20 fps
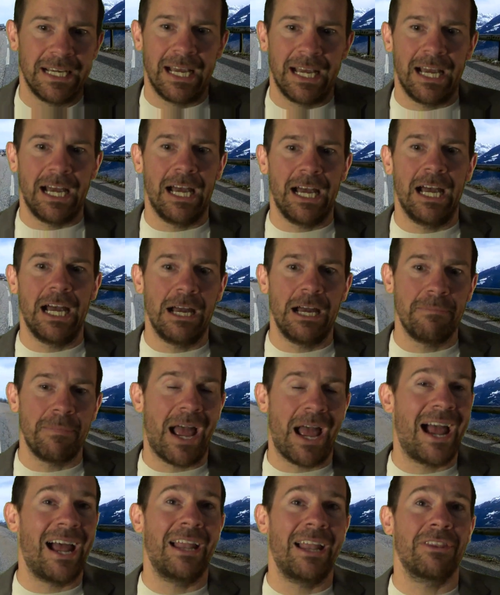Um,
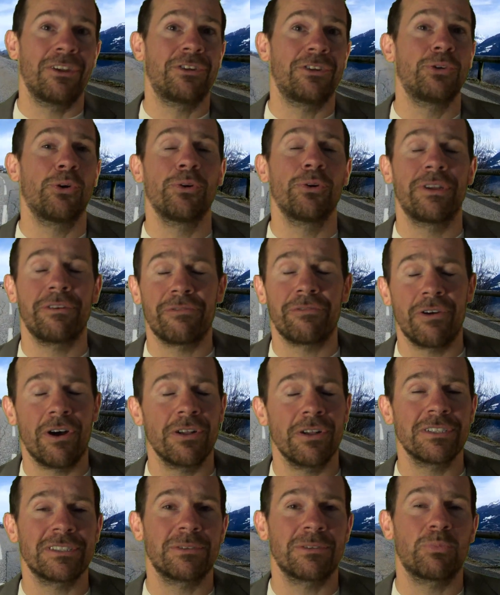and the Tour de
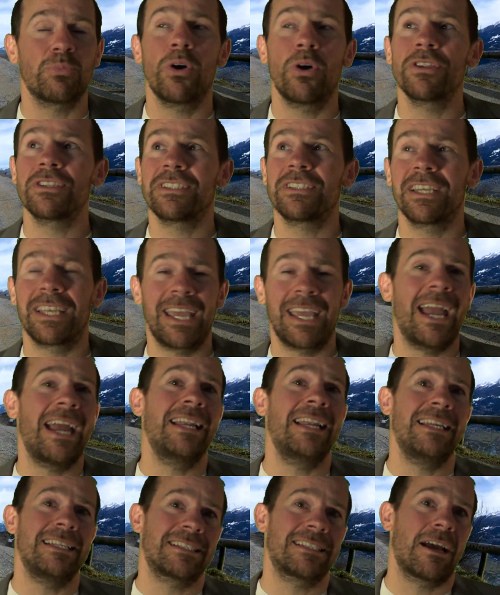France once
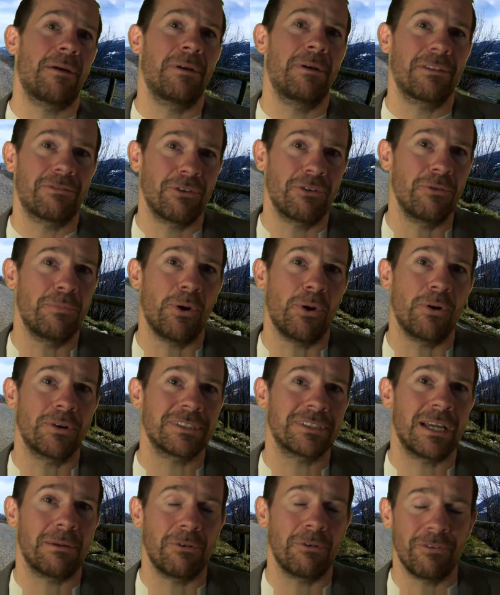again is coming through
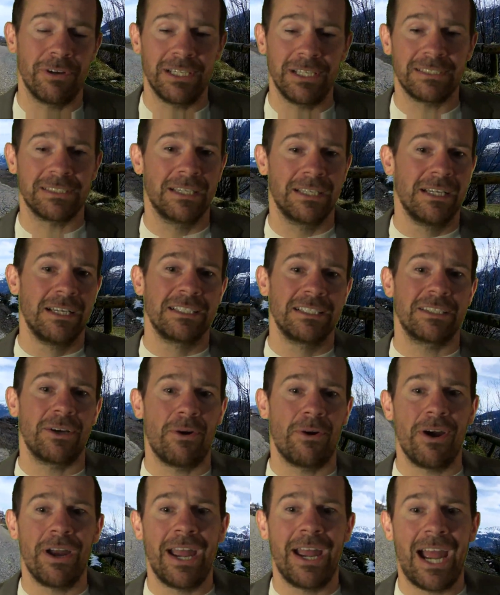Bourg-Saint-Maurice.
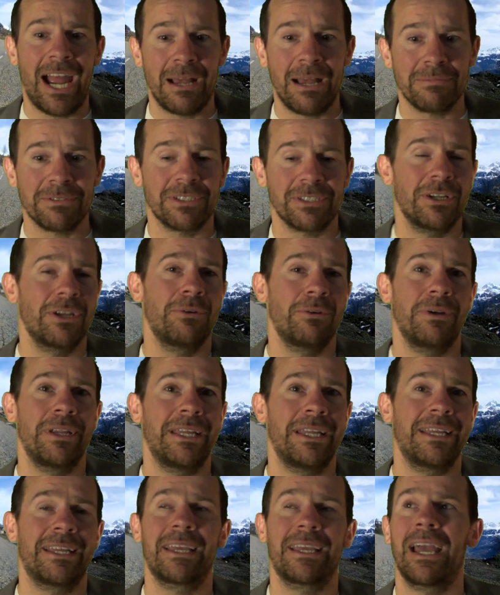So I
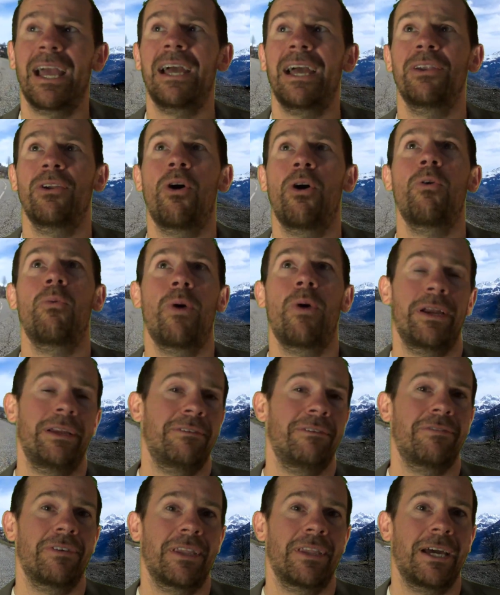absolutely cannot wait
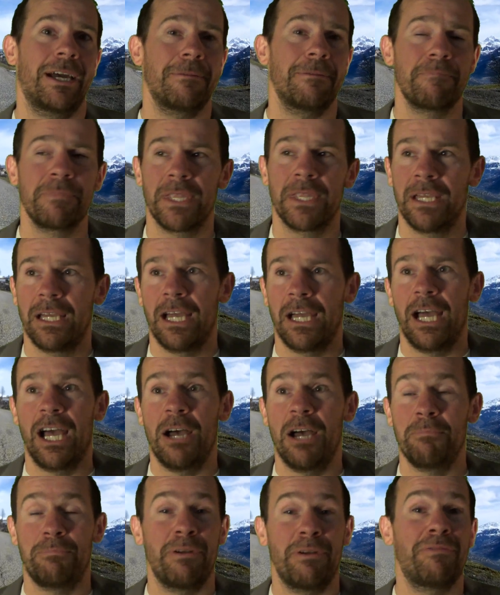for that.
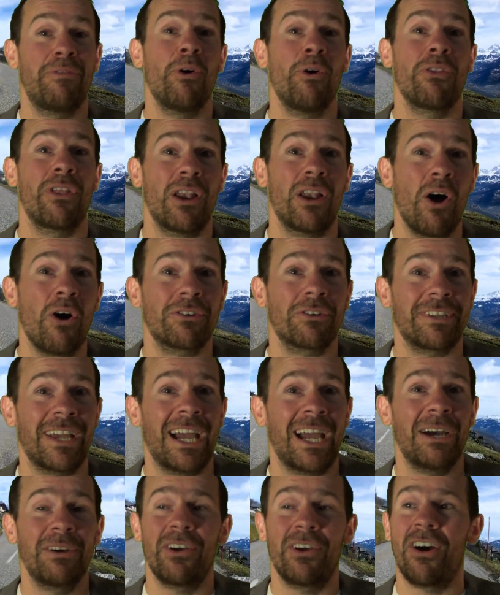Um, before the
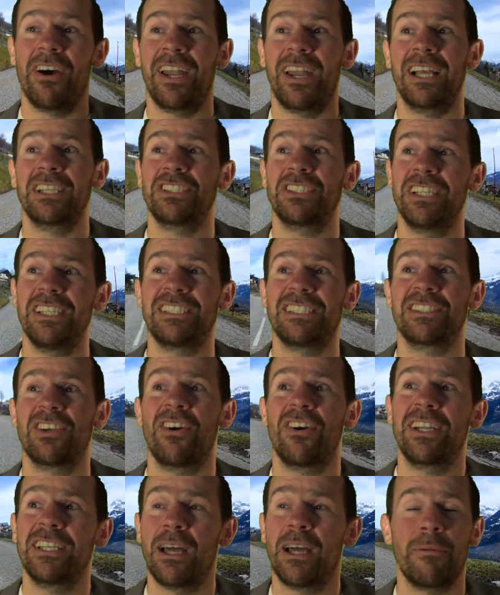lockdown, I'd actually
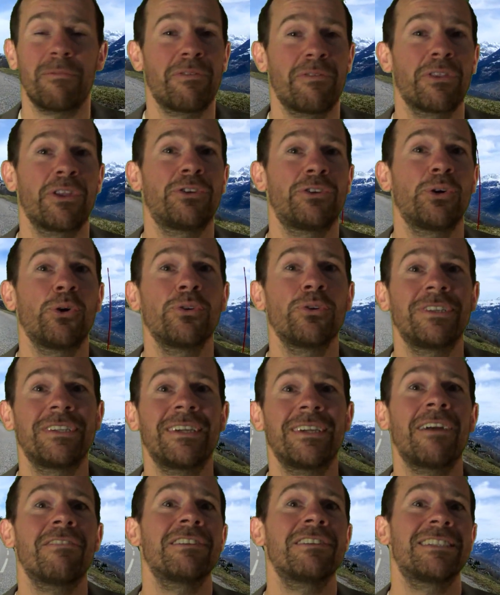signed up for the Tour de
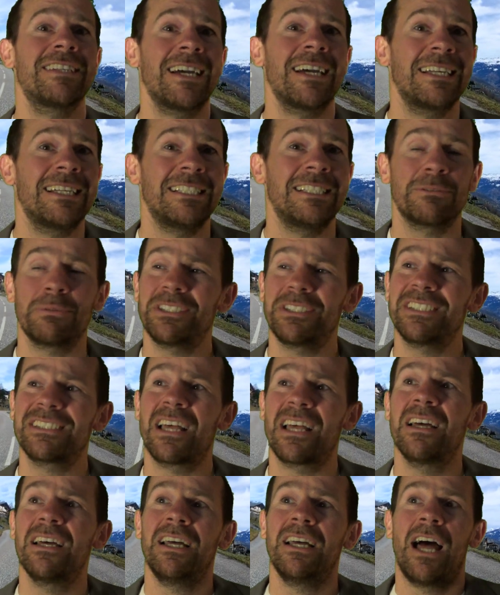Tarentaise, which is
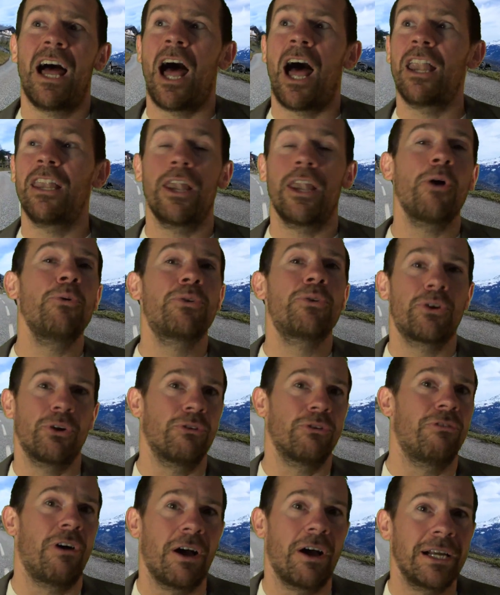a, a
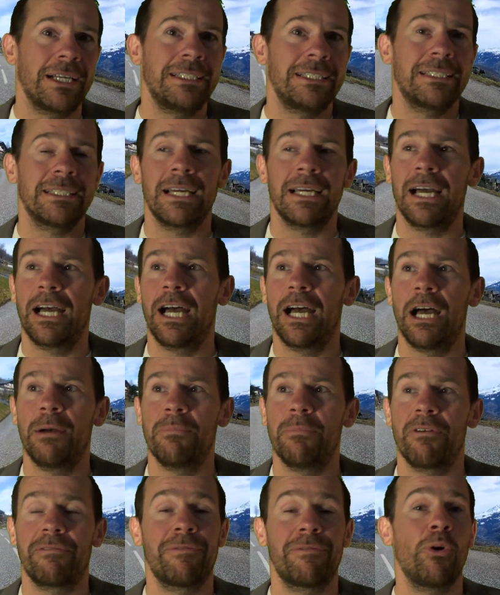local ride,
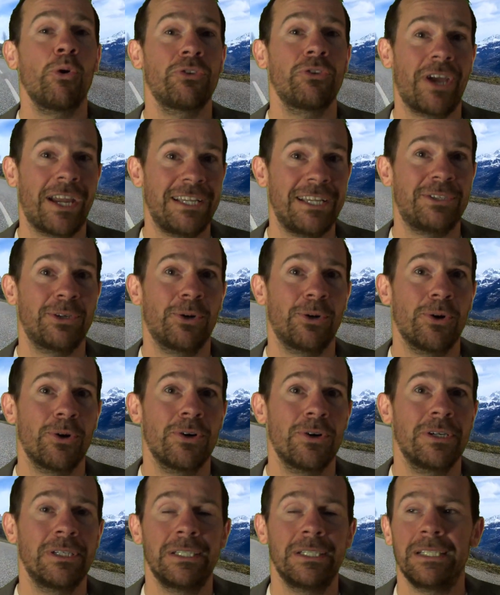um, four day
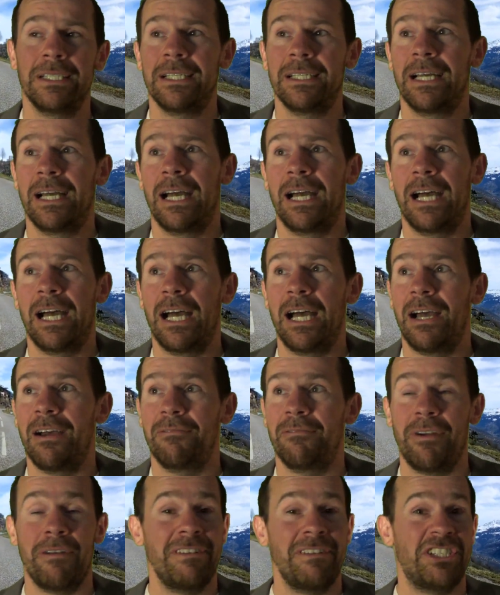tour, uh,
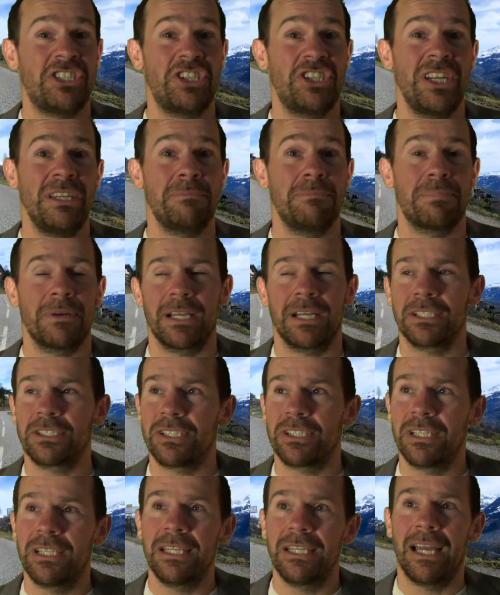very cheap
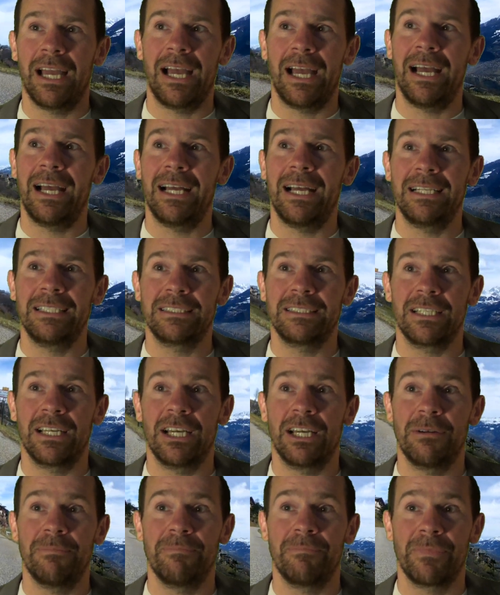actually, and
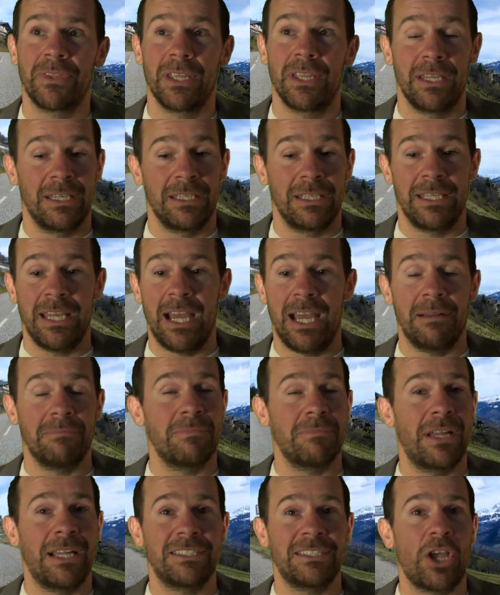um,
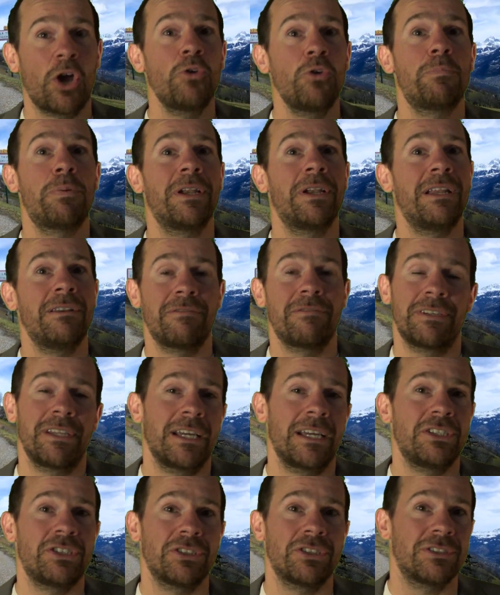yeah, it's open
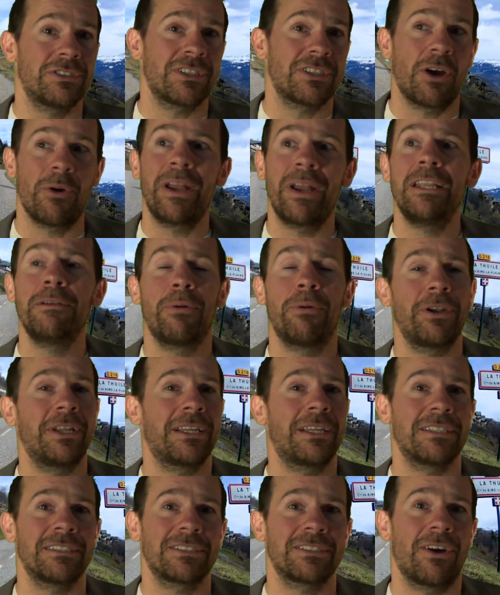invitation, so anybody
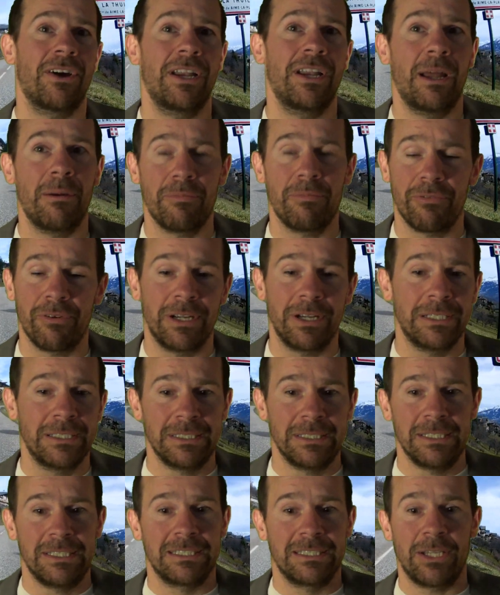can sign up for it.
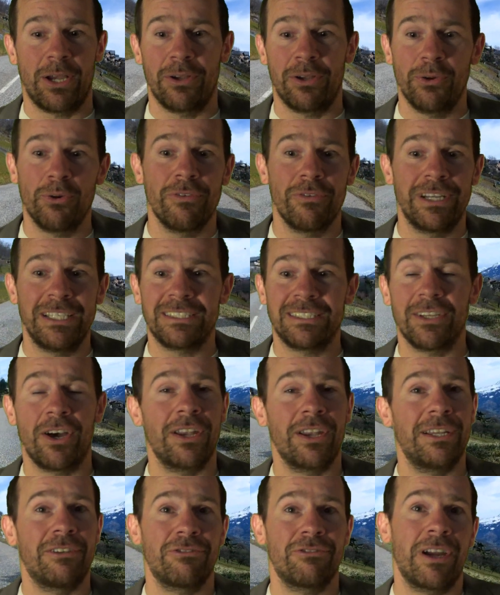So I'd already
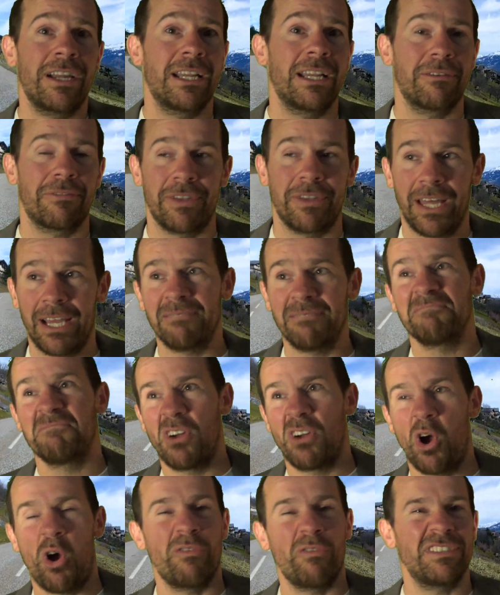started training for that,
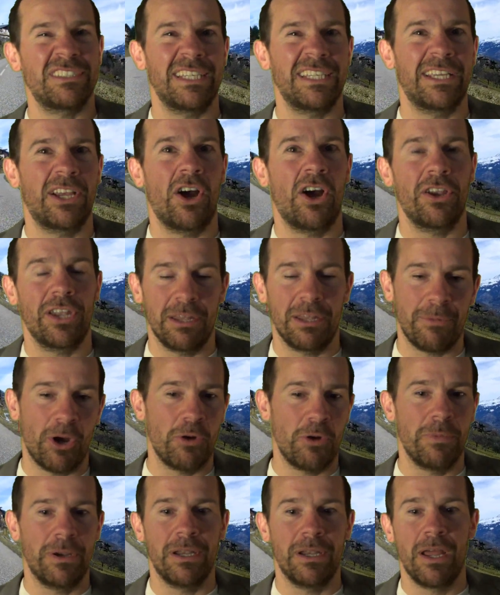obviously can't at the
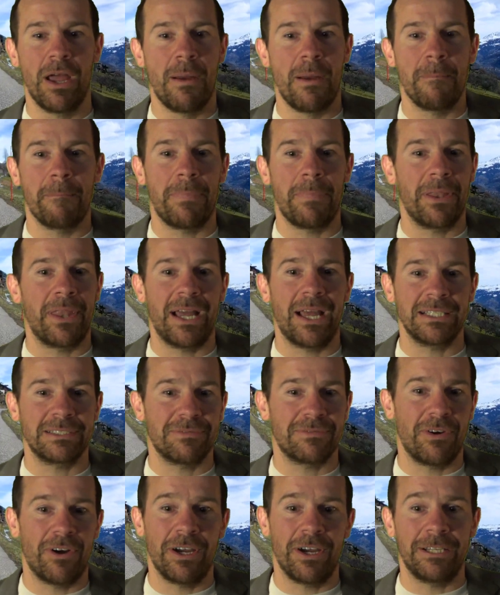moment, but that's
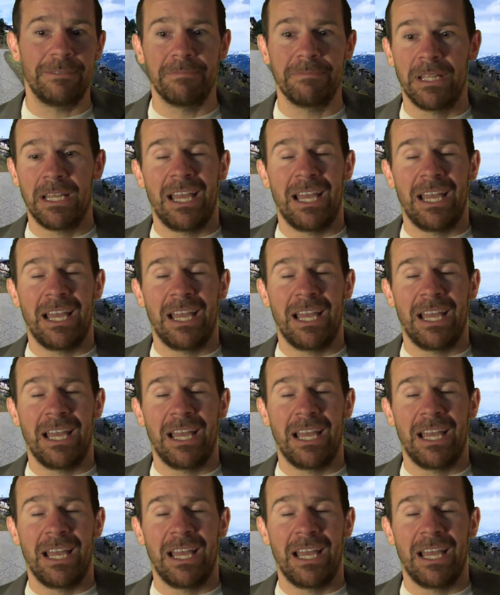fine.